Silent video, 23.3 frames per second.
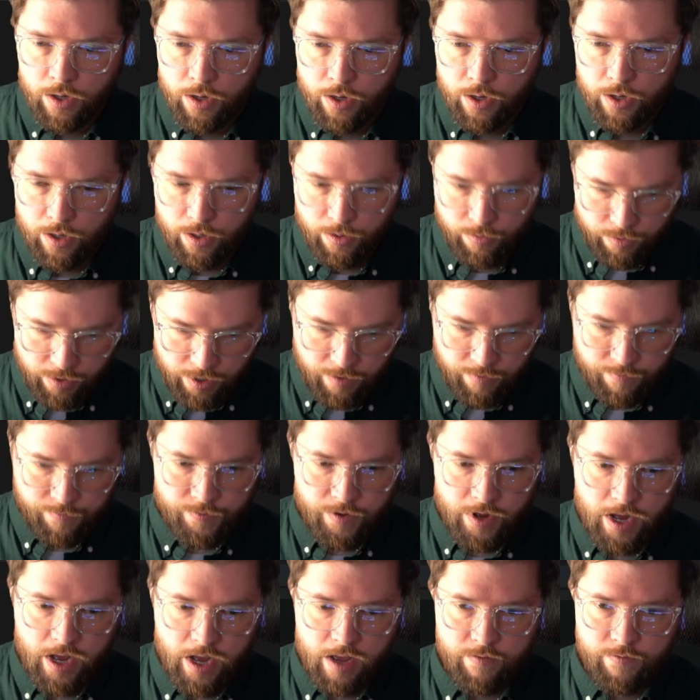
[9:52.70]
1 and
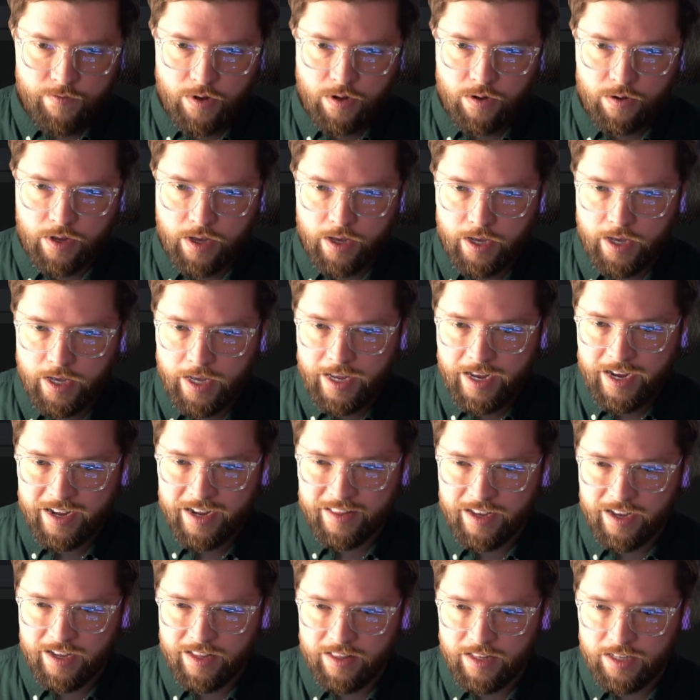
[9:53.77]
5. Okay, and
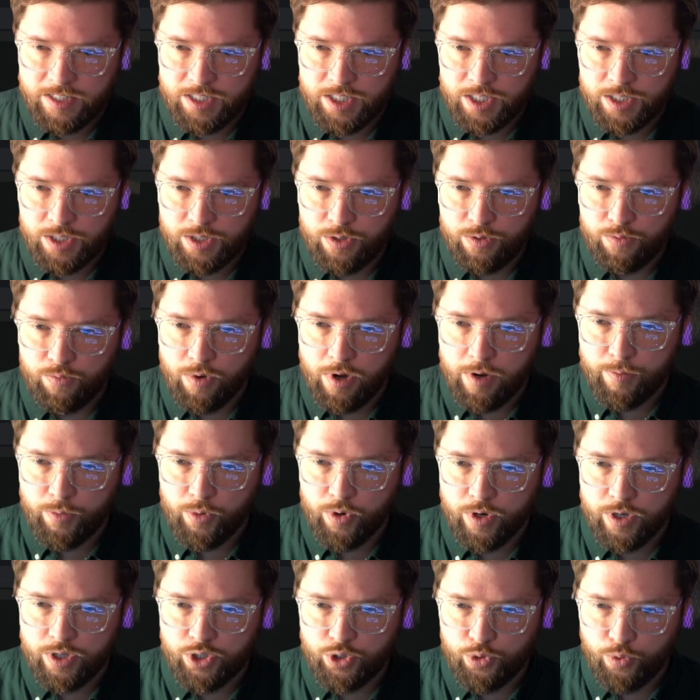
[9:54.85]
then let's just do one
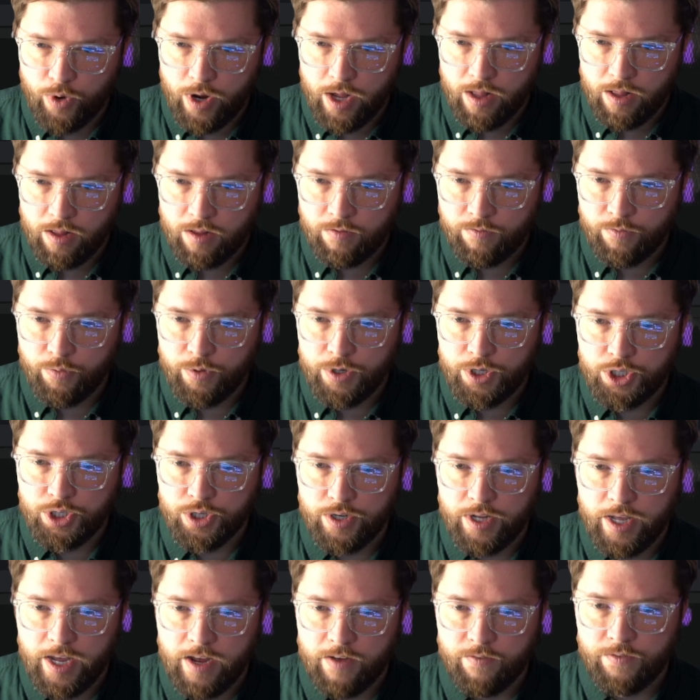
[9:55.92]
more. 12, we should
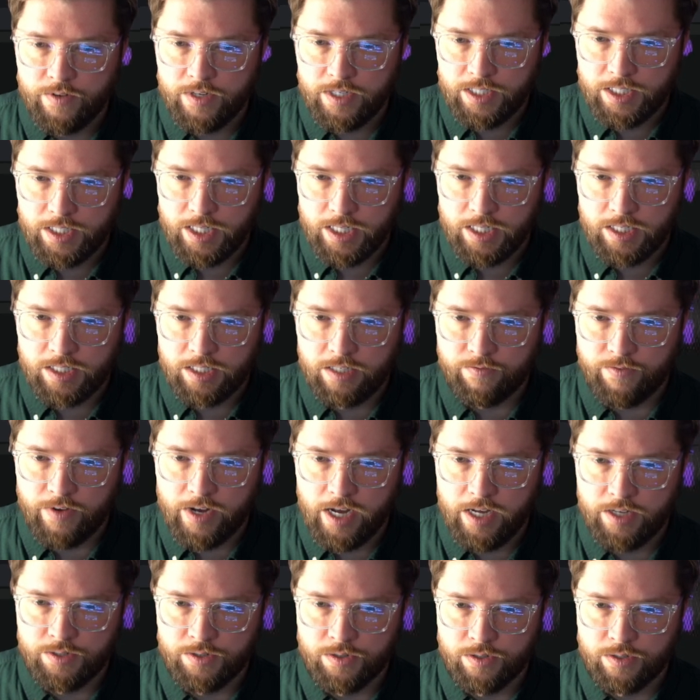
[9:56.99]
have 6
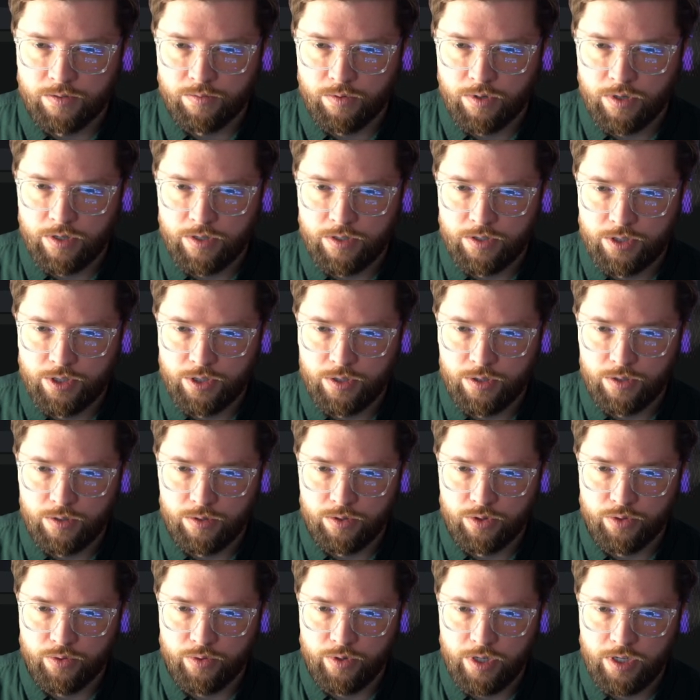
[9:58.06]
divisors. 1, 2,
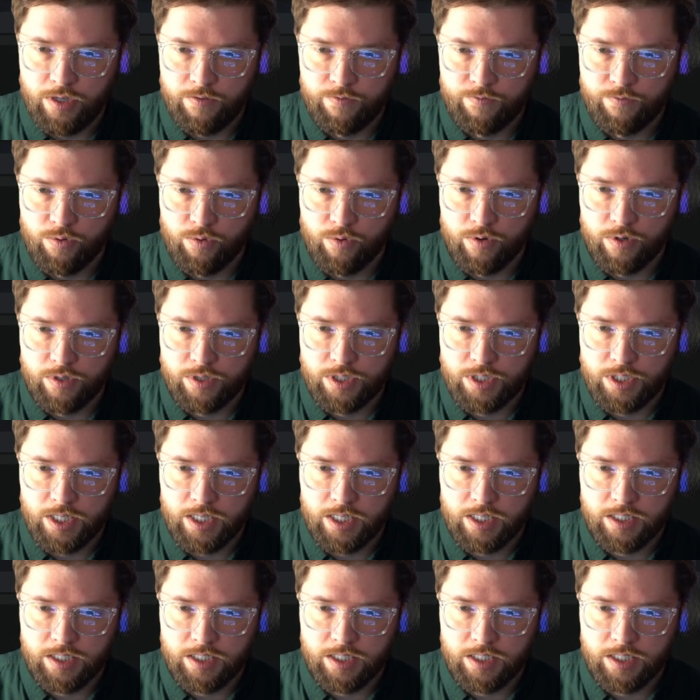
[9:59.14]
3, 4, 6,